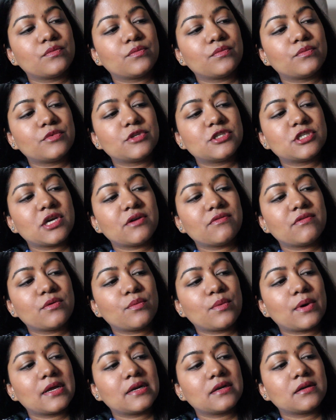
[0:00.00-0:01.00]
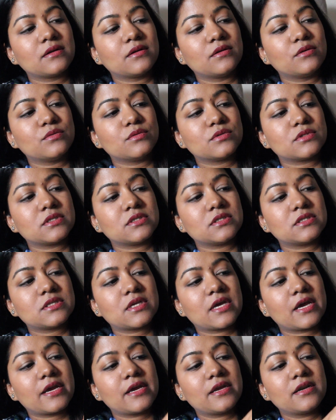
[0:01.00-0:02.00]
whichever one goes
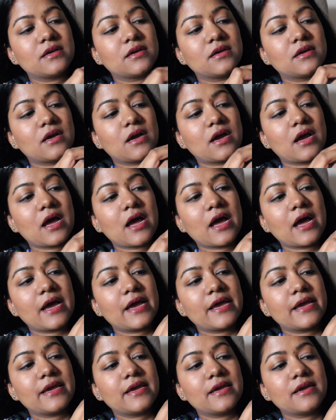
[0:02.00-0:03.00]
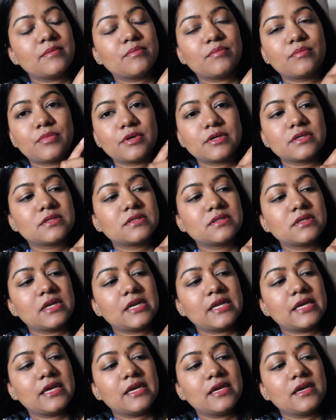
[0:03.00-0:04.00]
inside, I
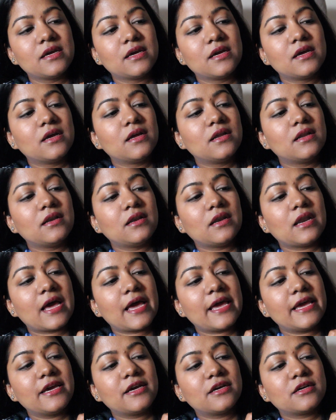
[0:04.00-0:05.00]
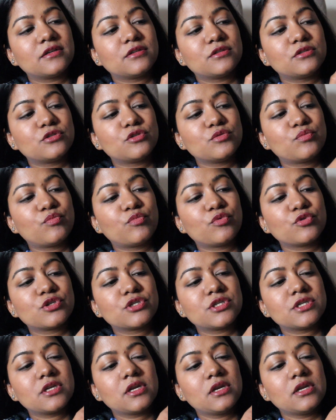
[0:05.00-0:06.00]
personally like to
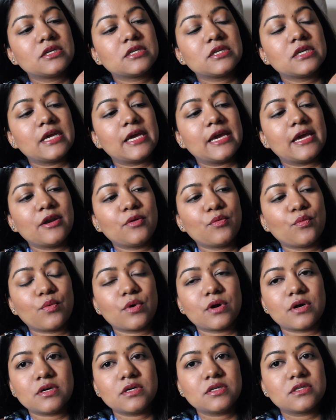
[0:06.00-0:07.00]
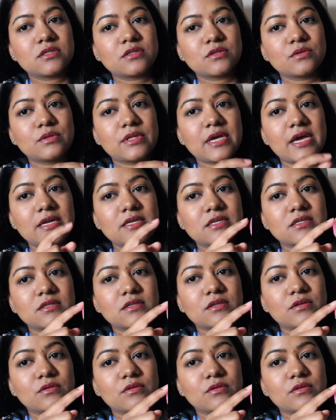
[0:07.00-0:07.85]
push it a little inwards so that